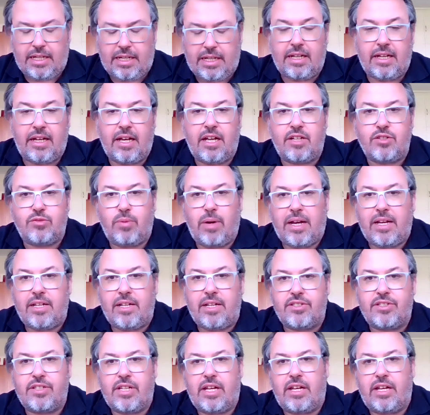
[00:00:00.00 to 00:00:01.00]
as well
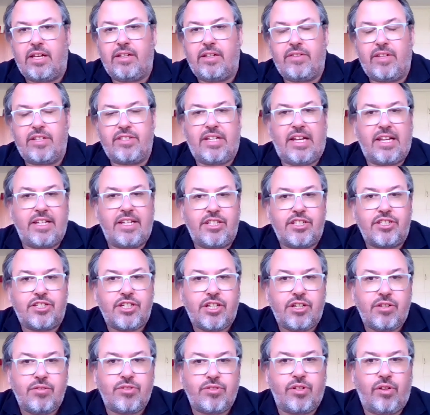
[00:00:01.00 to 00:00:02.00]
as there's
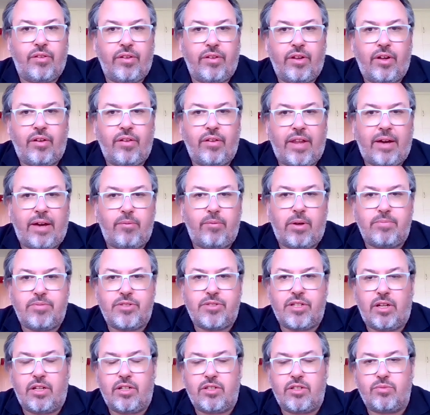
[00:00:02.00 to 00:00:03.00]
latest news on that
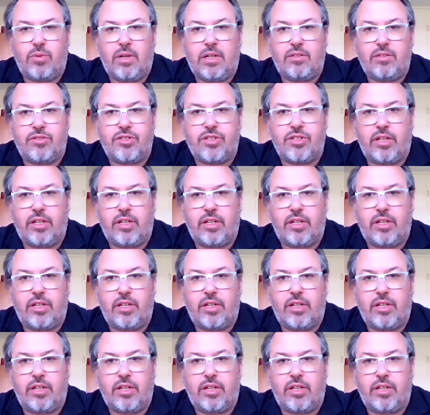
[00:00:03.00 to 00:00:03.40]
website as well.